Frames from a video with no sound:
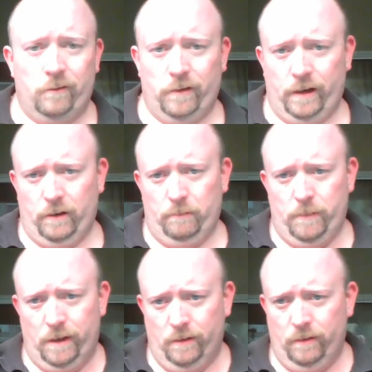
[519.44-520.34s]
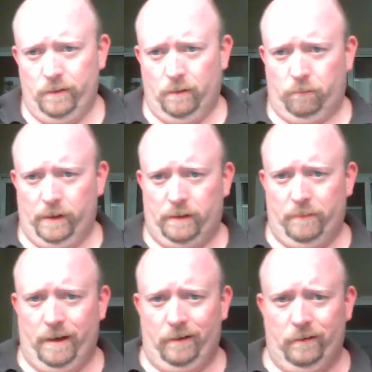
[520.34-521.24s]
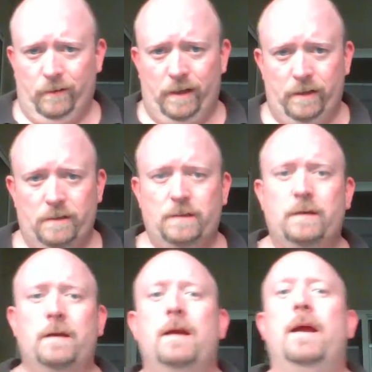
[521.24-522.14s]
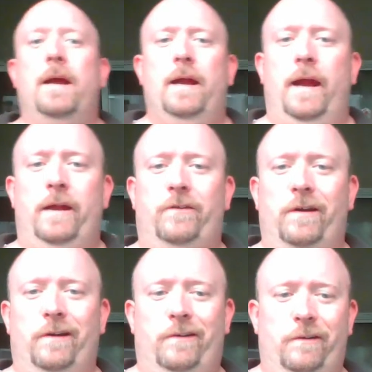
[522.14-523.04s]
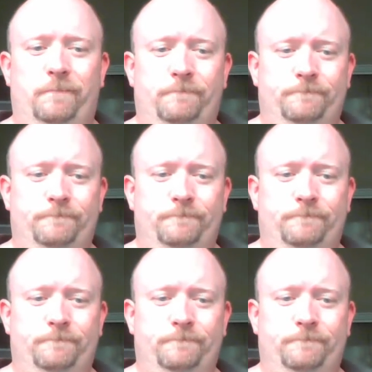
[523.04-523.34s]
drink good beer, don't break the bank doing it, and cheers.